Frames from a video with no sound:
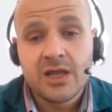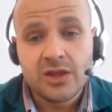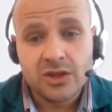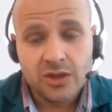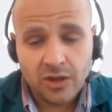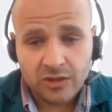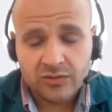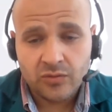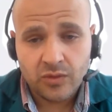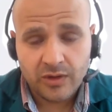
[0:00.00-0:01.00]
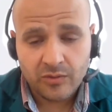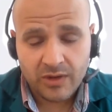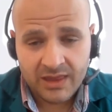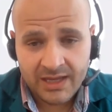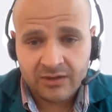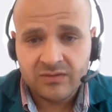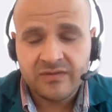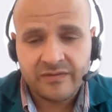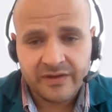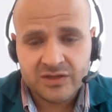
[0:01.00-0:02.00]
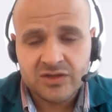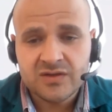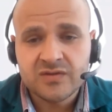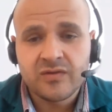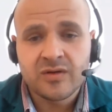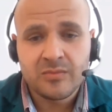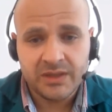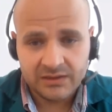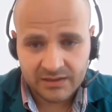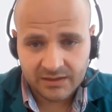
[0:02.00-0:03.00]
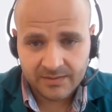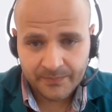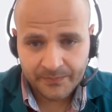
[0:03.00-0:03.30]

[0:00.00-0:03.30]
not without features for building.